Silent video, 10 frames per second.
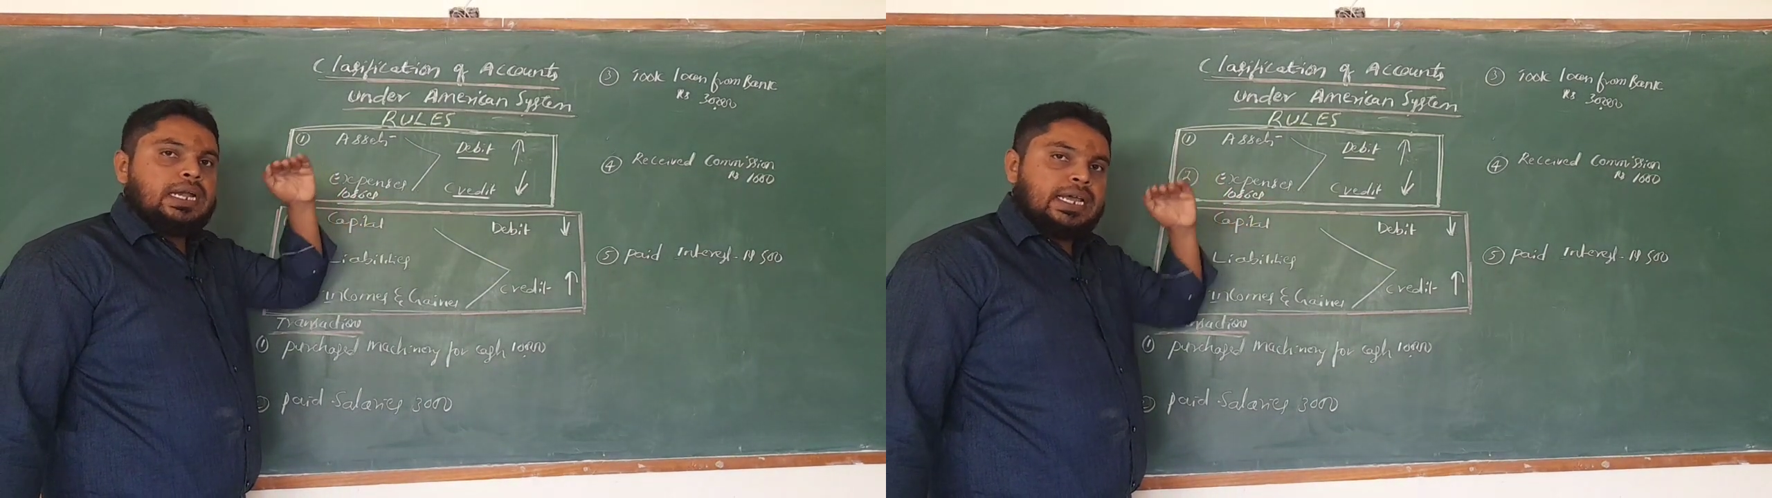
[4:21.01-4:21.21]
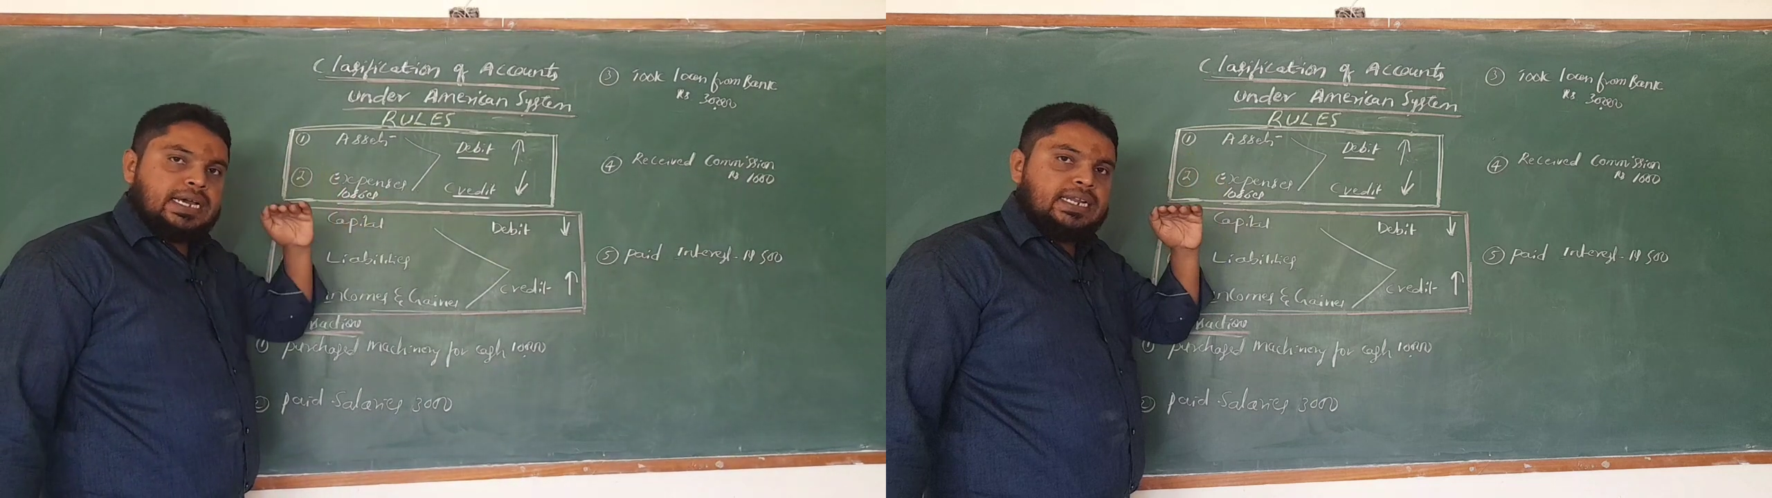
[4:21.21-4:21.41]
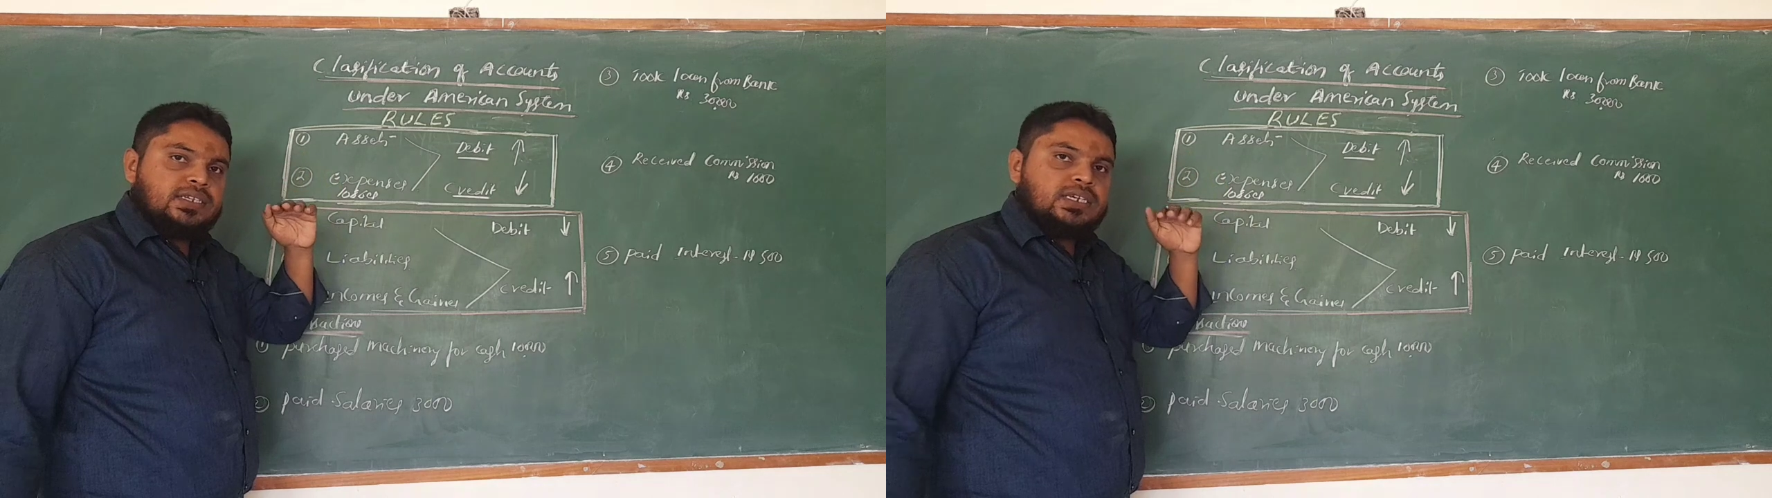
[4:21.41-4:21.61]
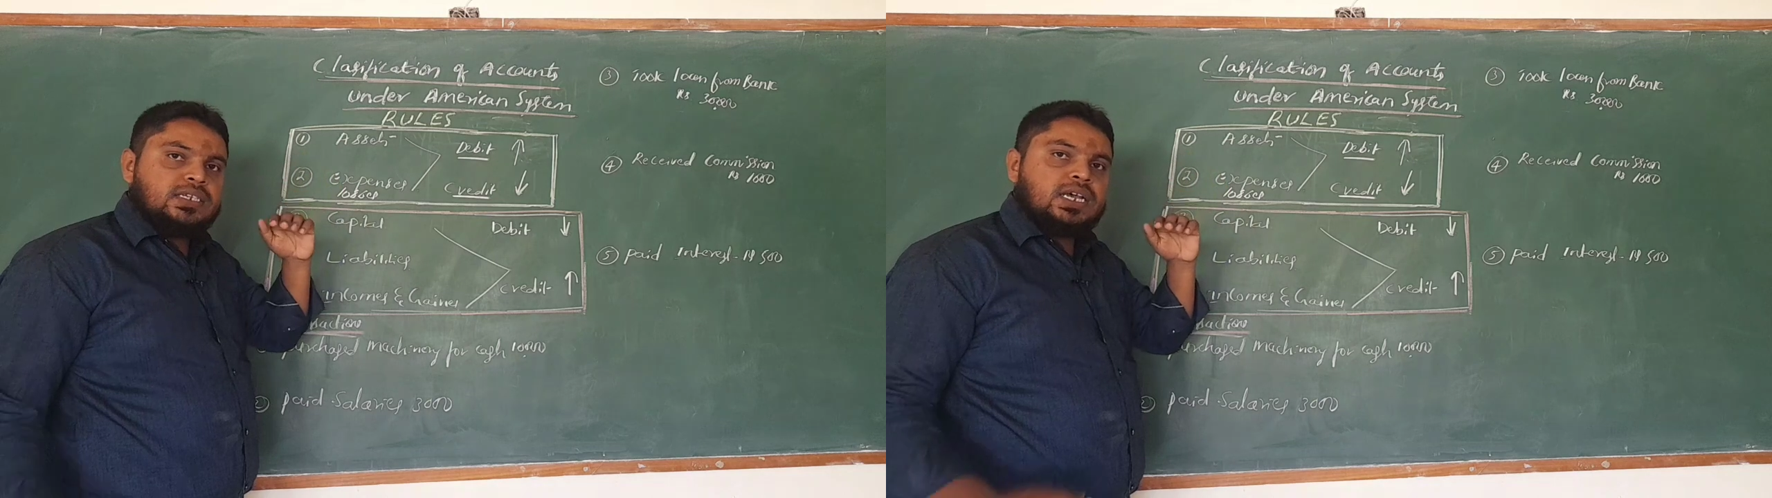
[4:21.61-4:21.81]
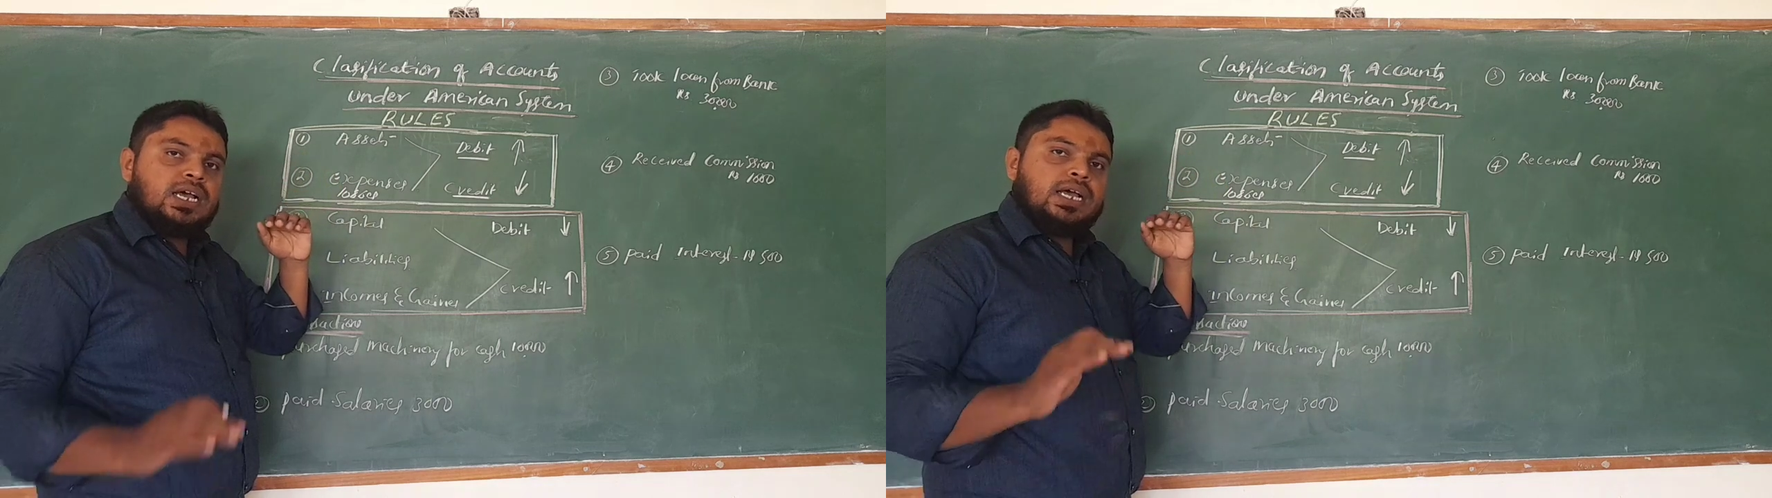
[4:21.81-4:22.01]

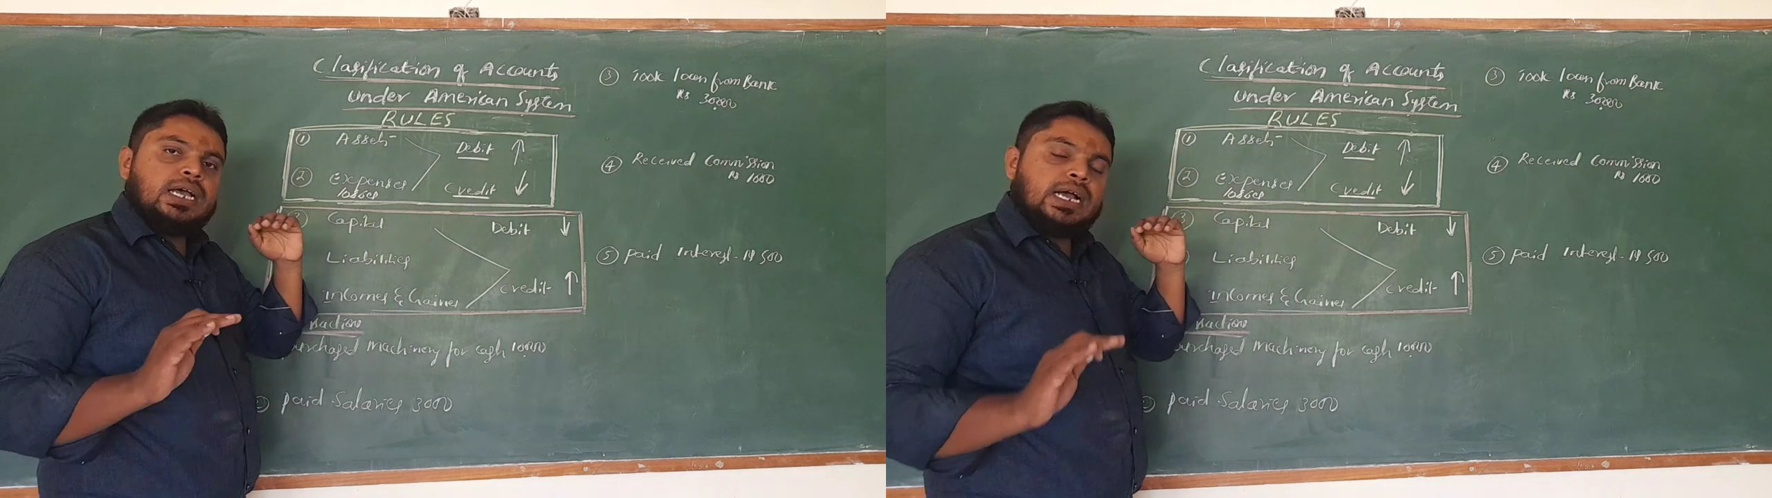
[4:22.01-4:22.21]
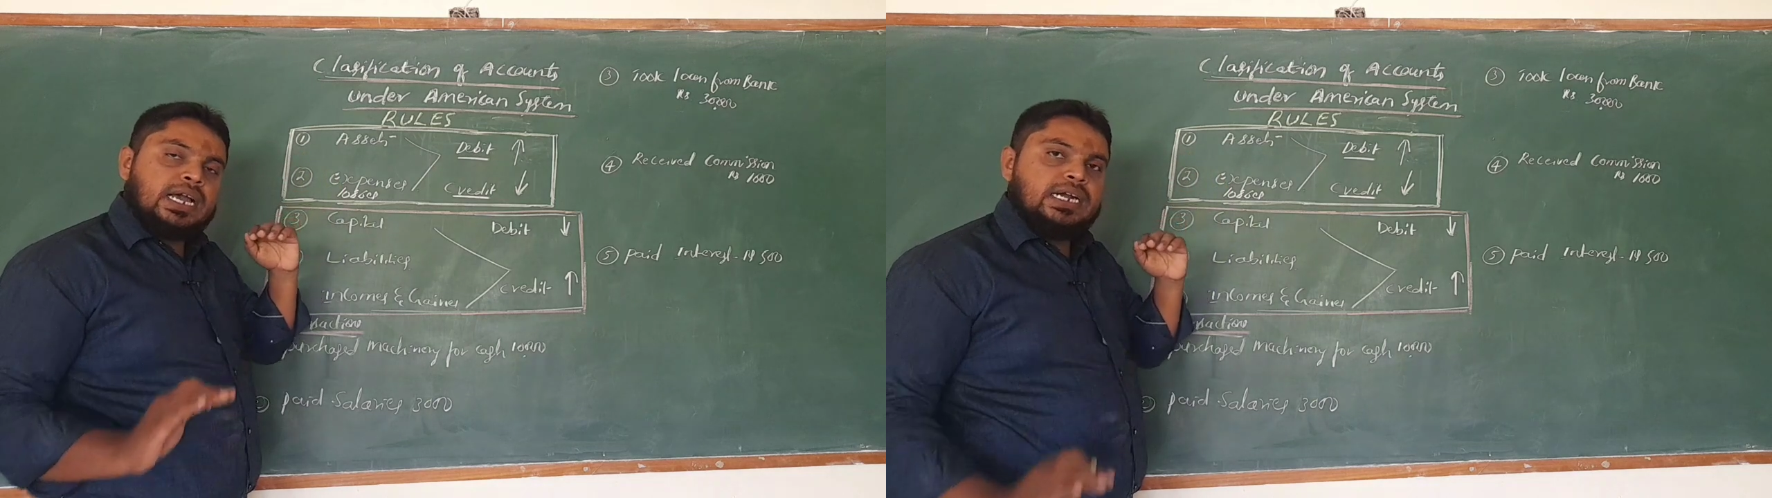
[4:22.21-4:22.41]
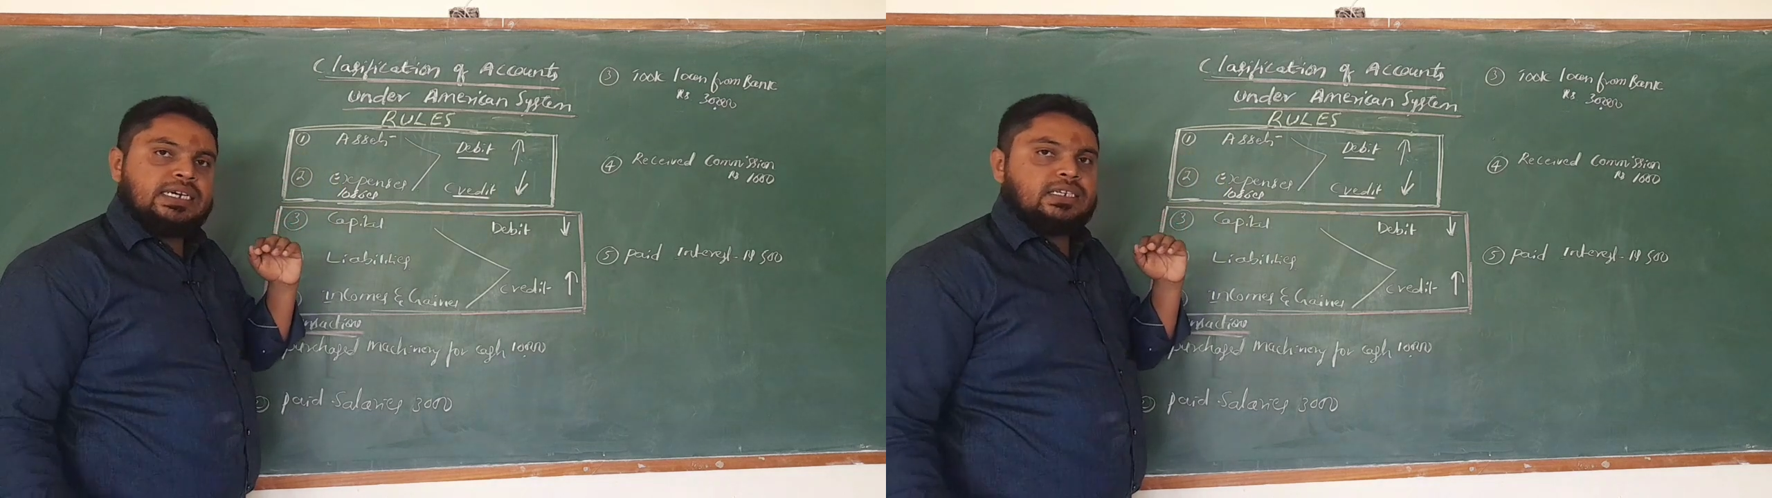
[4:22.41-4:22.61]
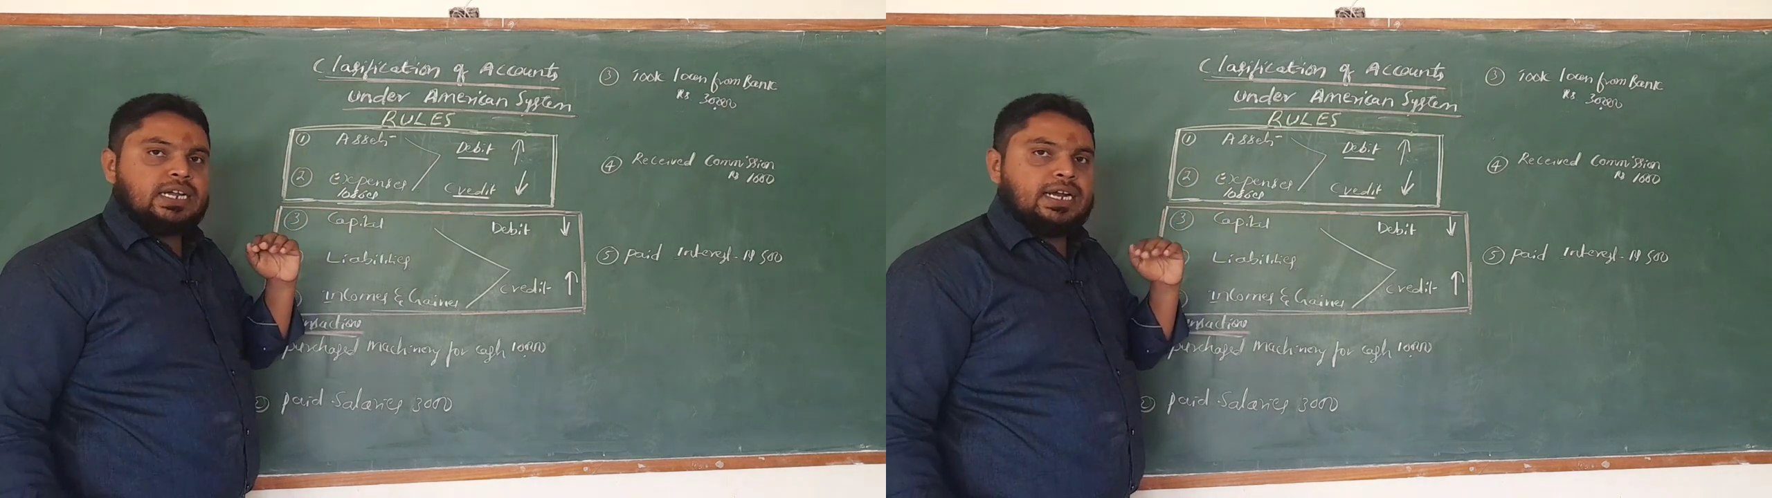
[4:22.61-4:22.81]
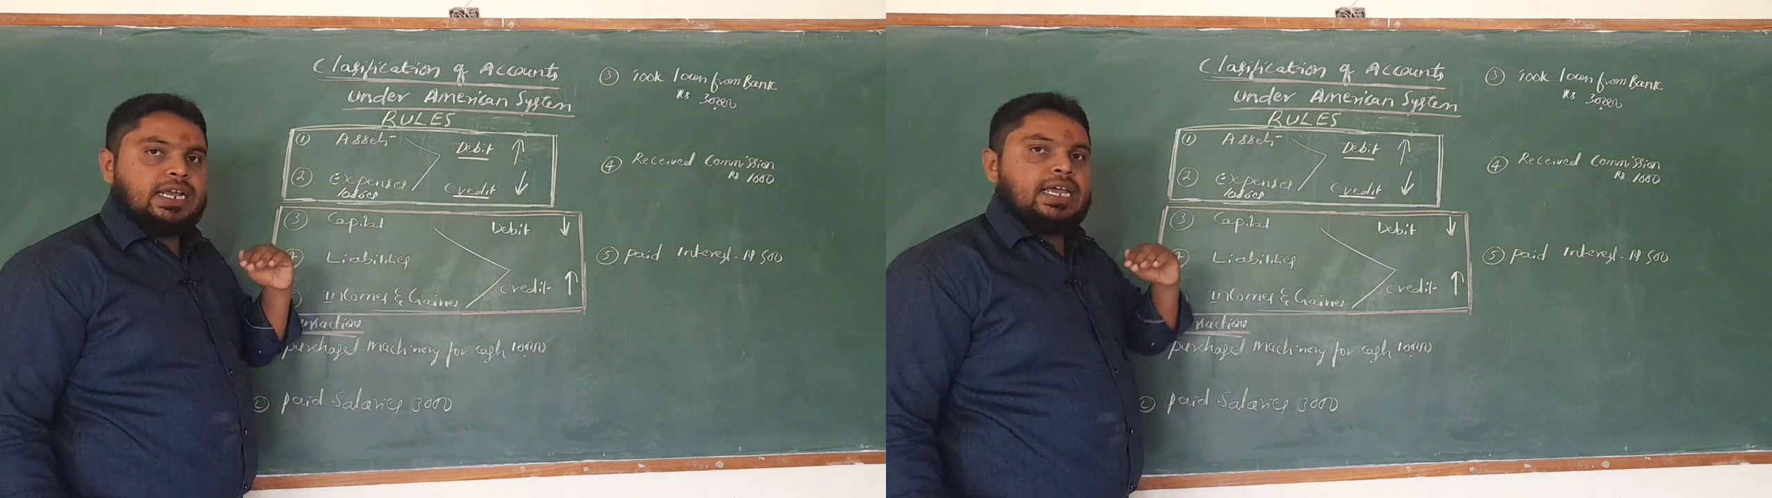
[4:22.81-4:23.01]
decreases the credit
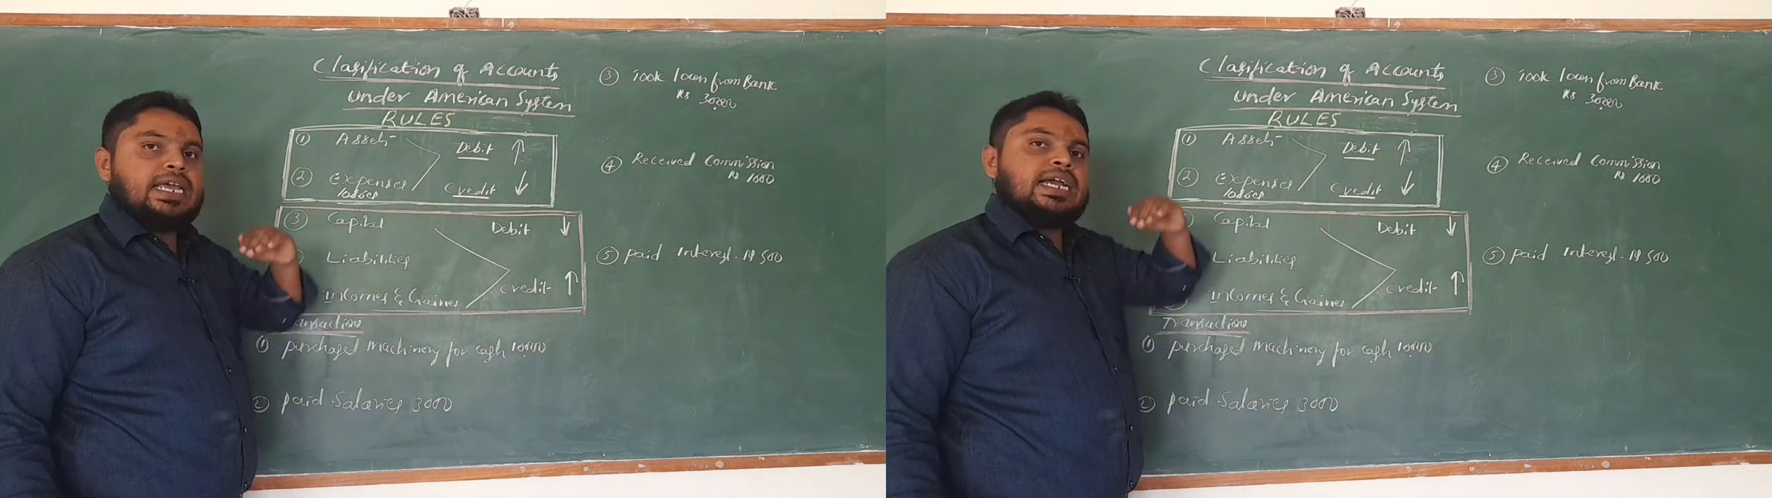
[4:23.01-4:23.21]
side.